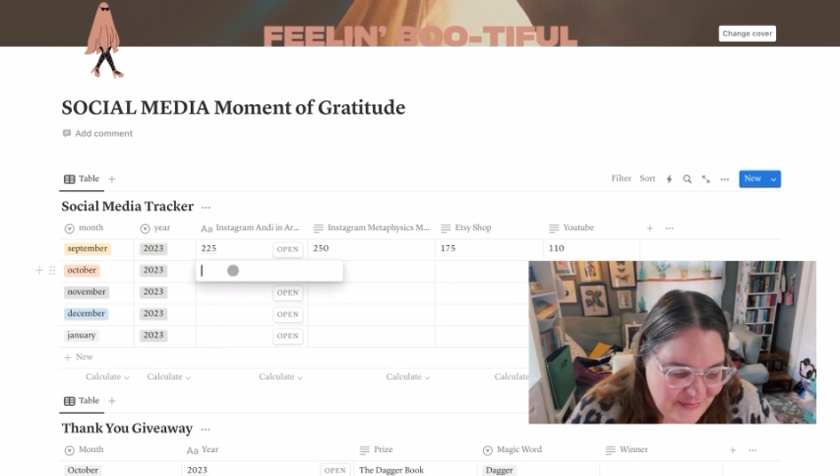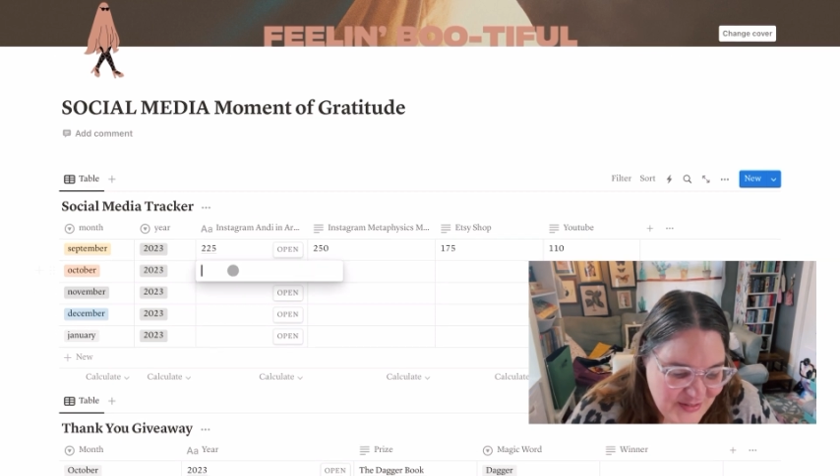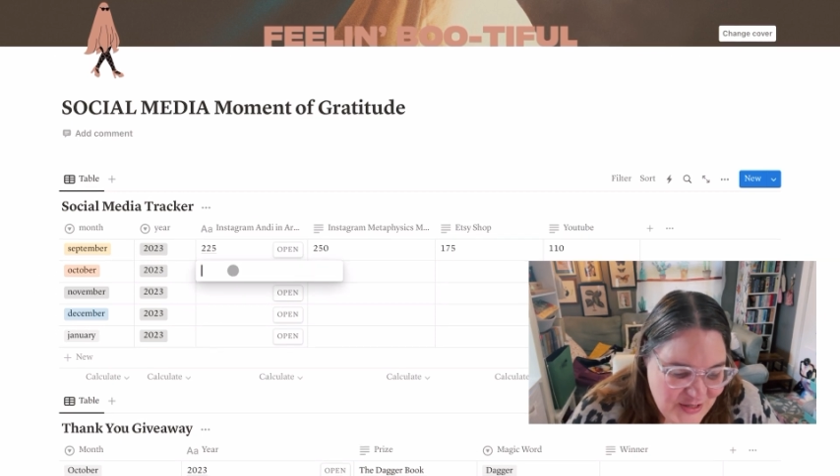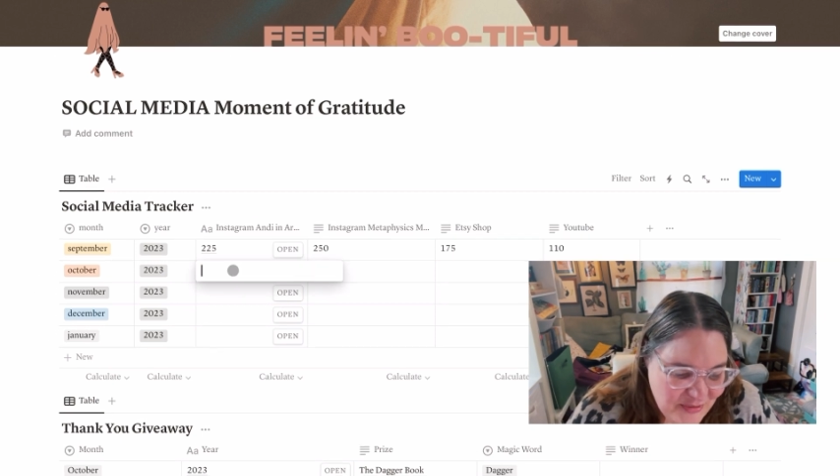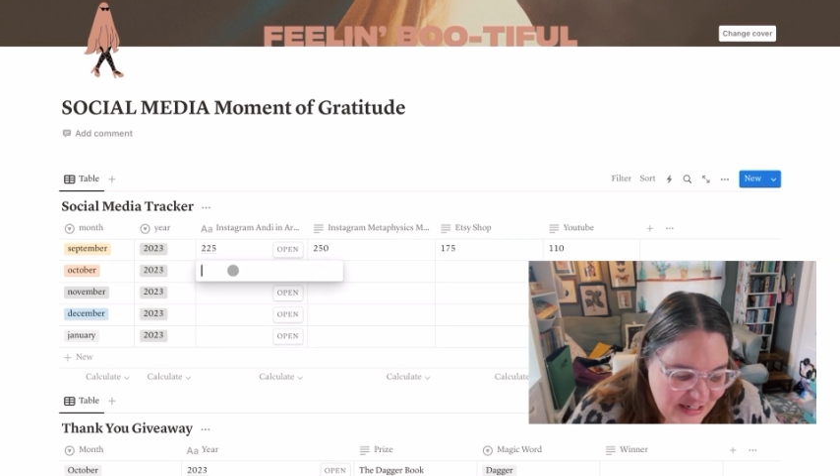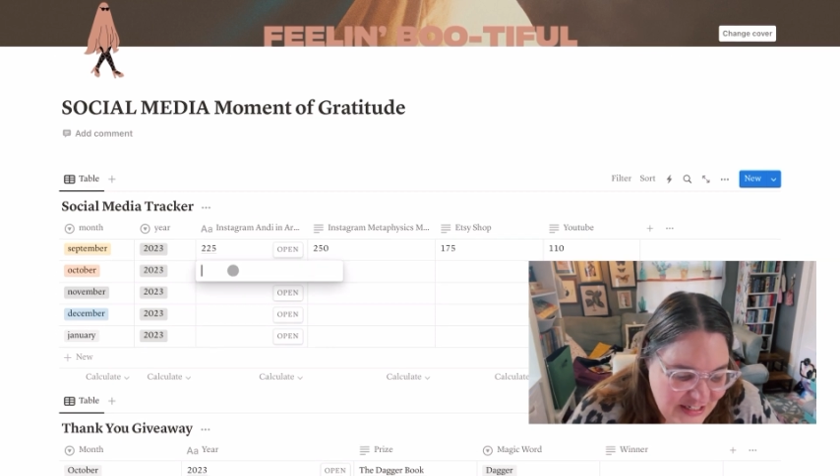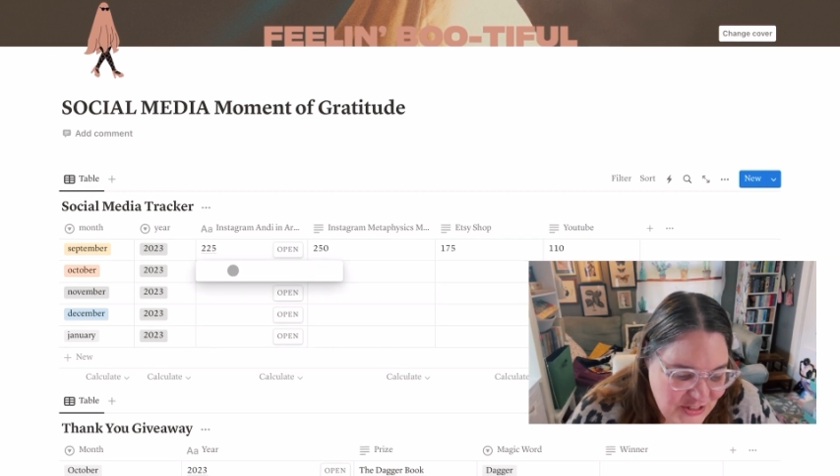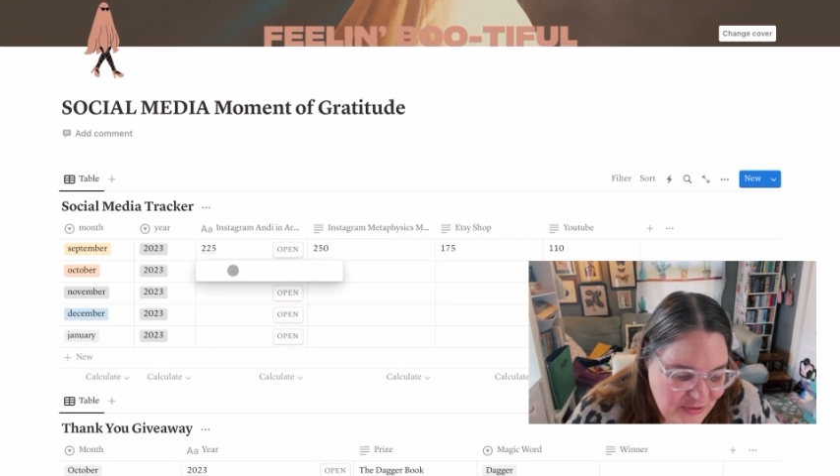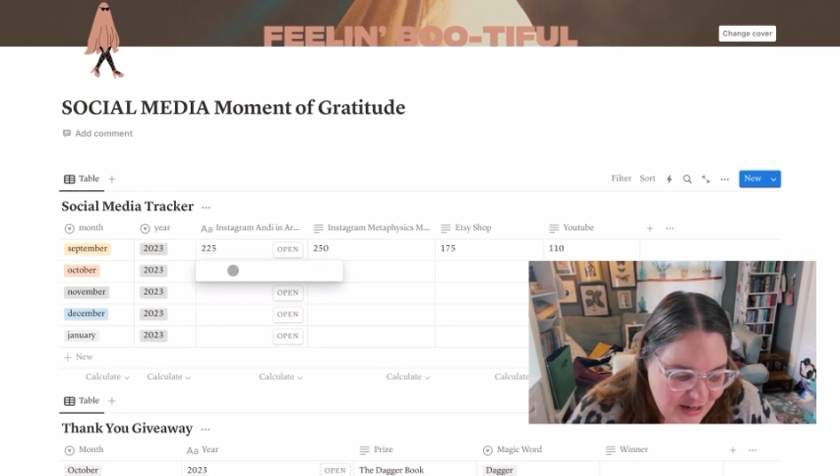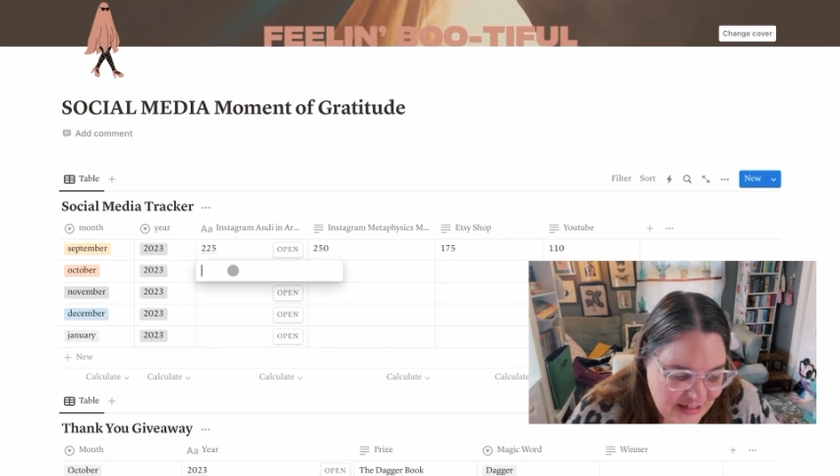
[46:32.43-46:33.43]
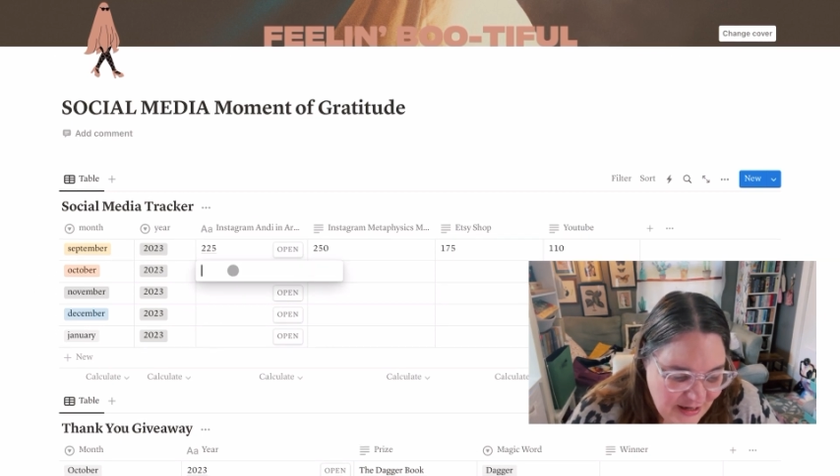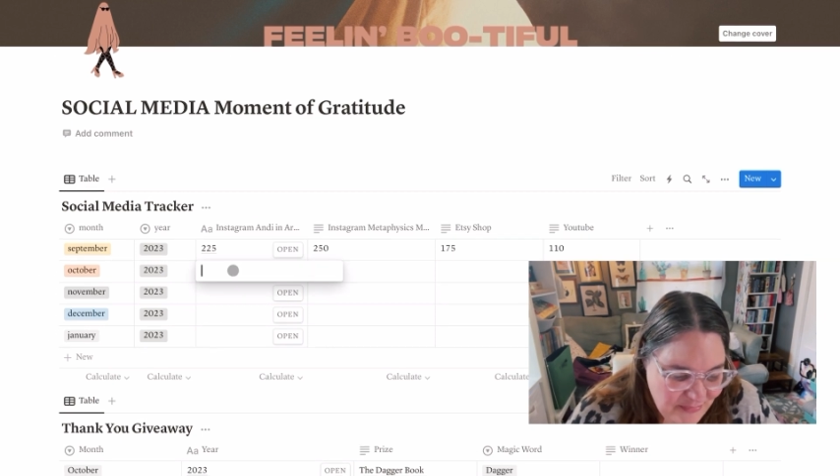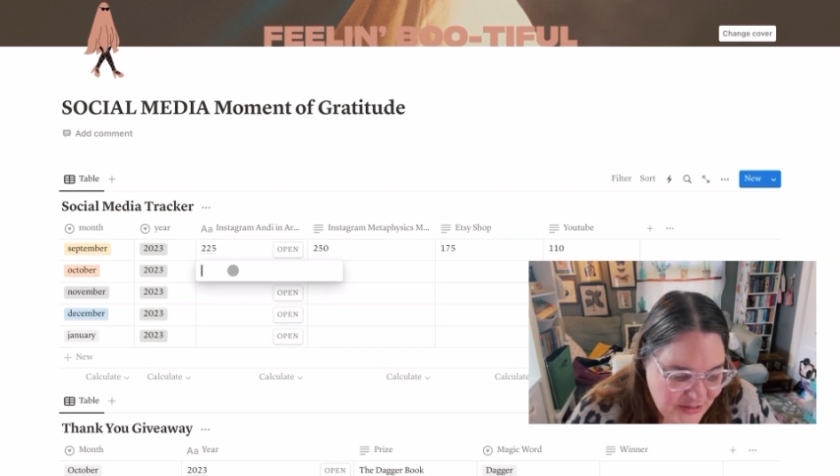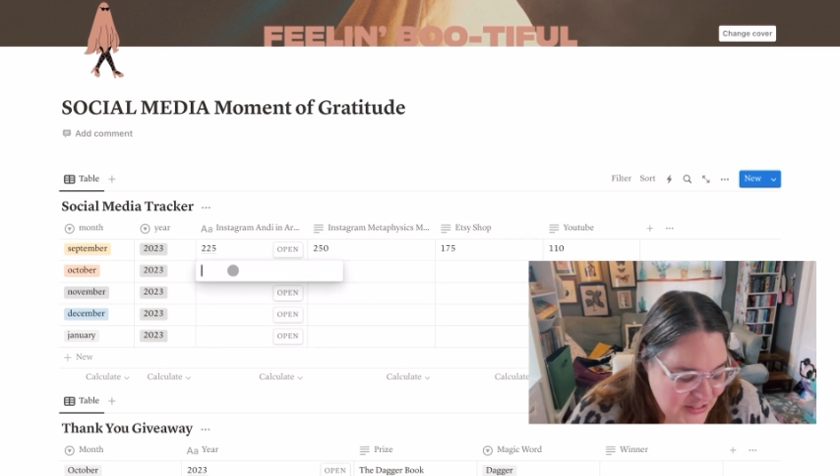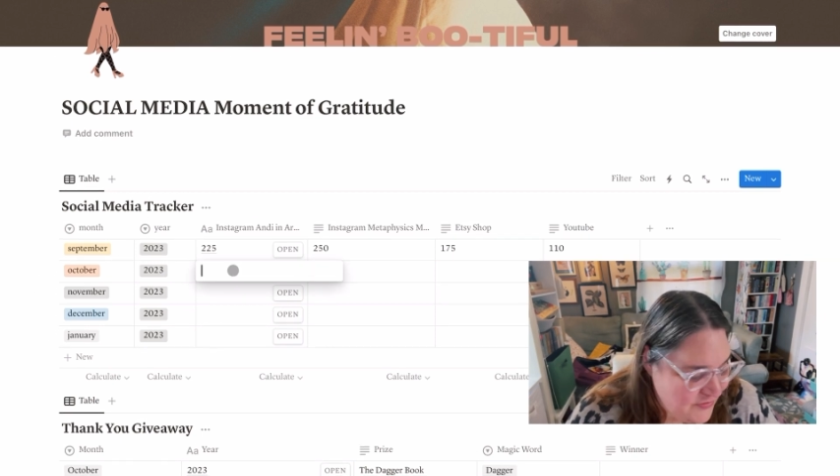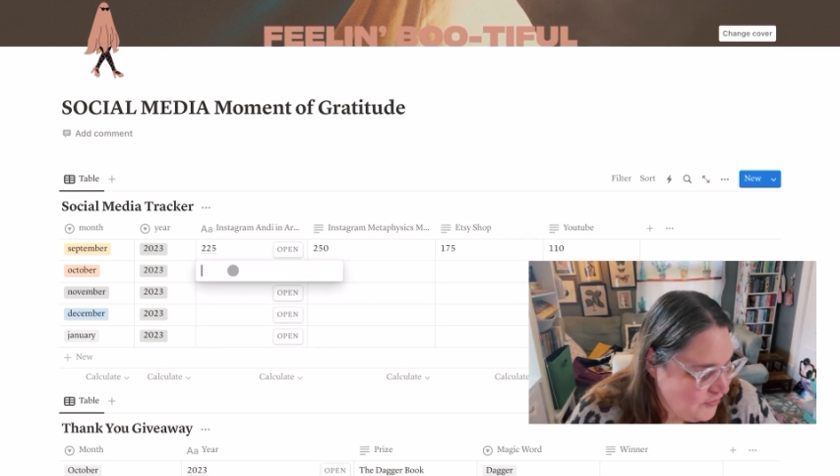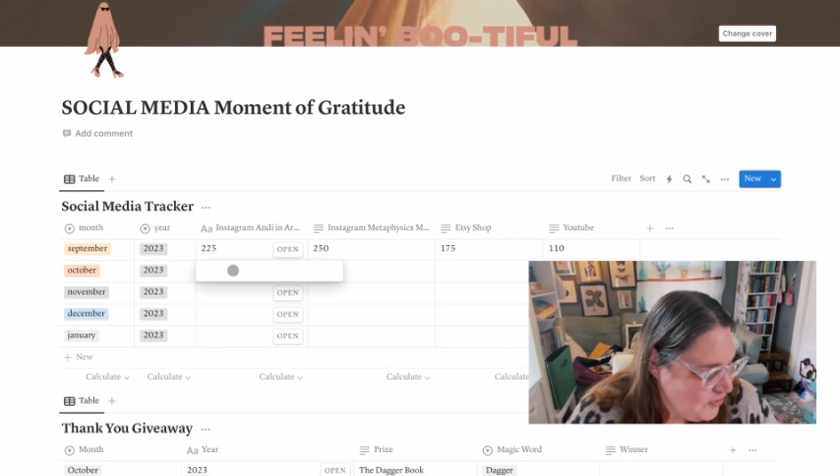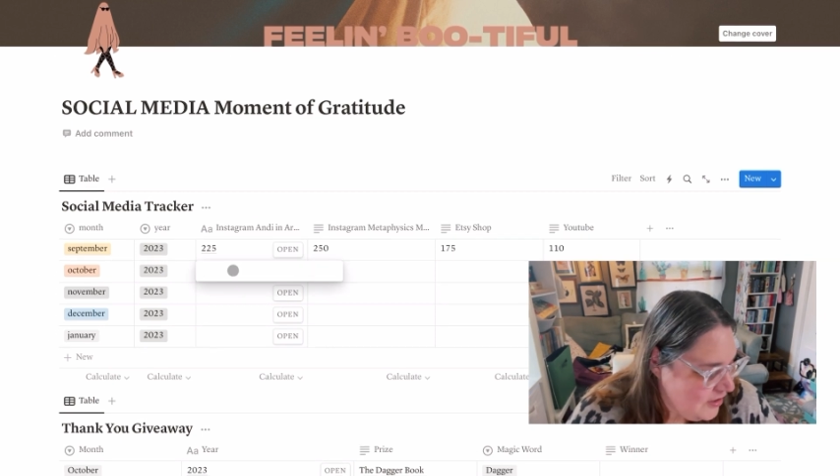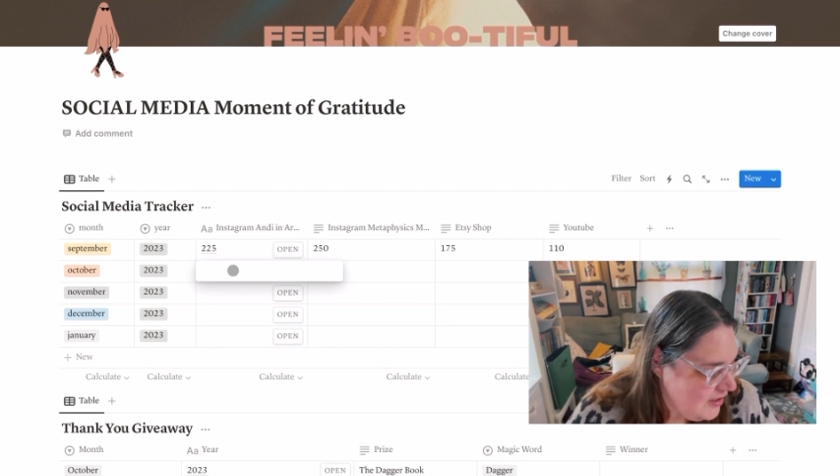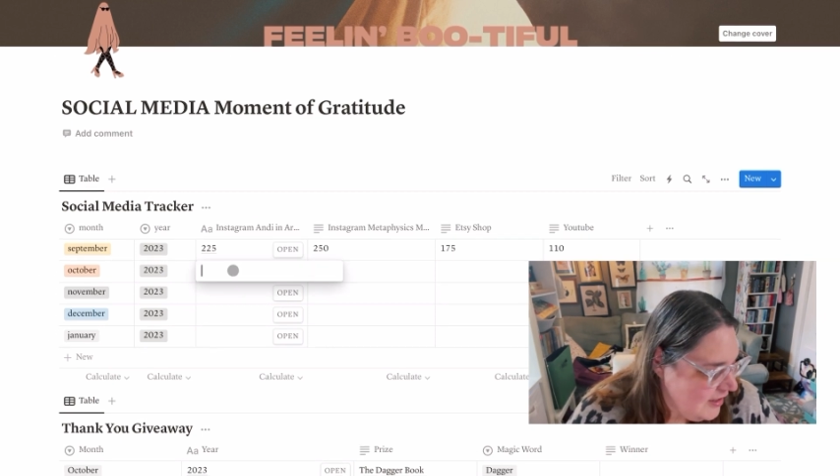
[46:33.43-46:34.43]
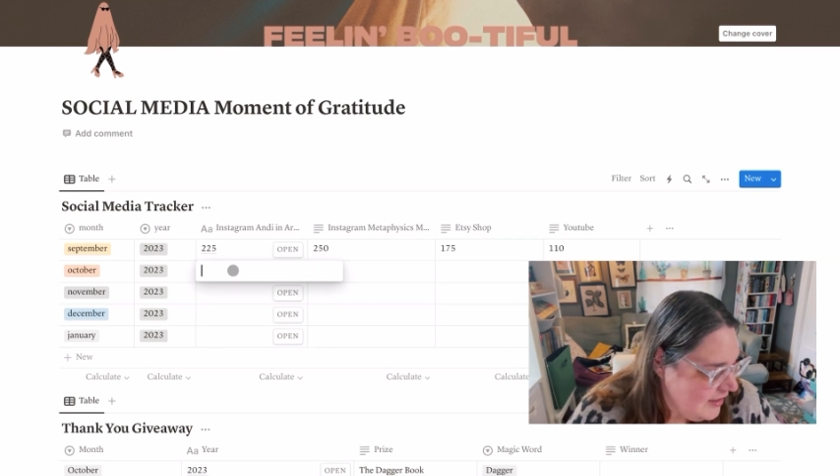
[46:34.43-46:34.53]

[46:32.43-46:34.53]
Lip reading: so we're going to do our numbers for,